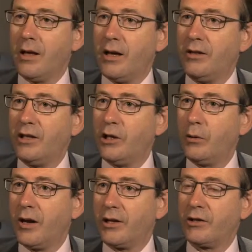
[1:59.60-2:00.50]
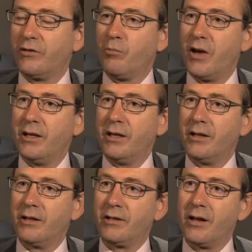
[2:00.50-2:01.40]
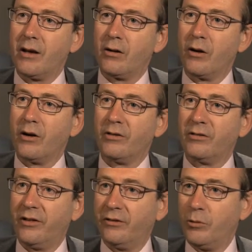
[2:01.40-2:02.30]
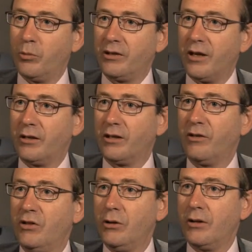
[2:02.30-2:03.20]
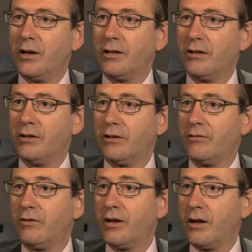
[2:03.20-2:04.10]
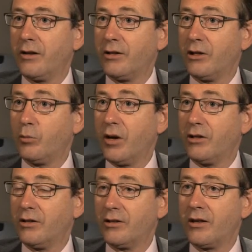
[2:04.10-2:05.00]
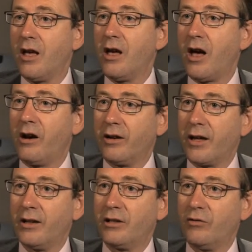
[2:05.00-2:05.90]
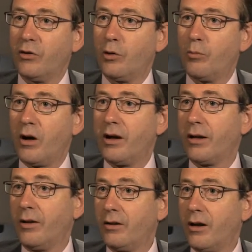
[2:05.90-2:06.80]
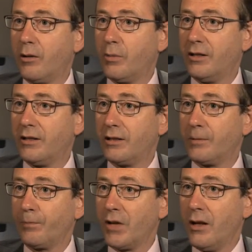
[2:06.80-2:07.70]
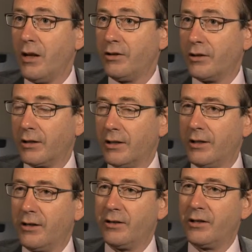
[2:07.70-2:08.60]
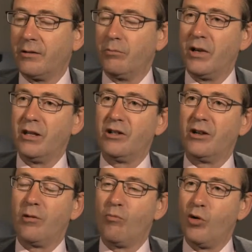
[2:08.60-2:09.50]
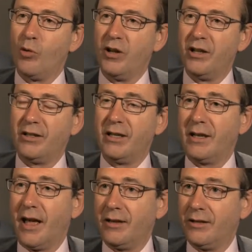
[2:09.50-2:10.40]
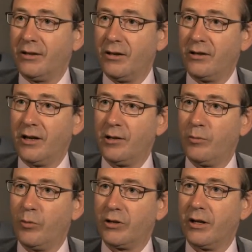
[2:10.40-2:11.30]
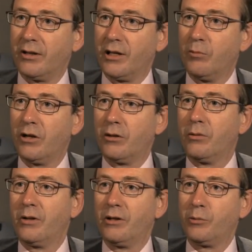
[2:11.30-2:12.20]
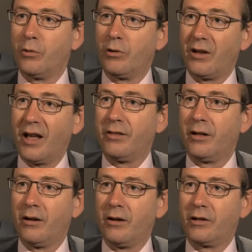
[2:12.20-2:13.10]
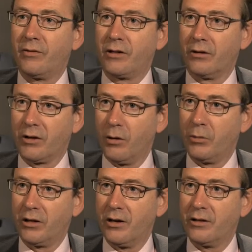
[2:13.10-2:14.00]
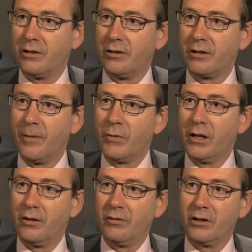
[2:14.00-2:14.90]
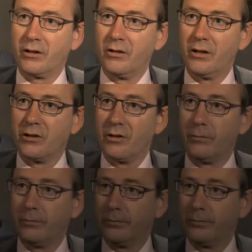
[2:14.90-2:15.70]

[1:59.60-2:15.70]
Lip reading: In the US, for many years now, over 50% new cases of dialysis patients are accounted for by diabetes. So clearly there's a major morbidity and associated mortality both with the small and the large vessel complications of this condition.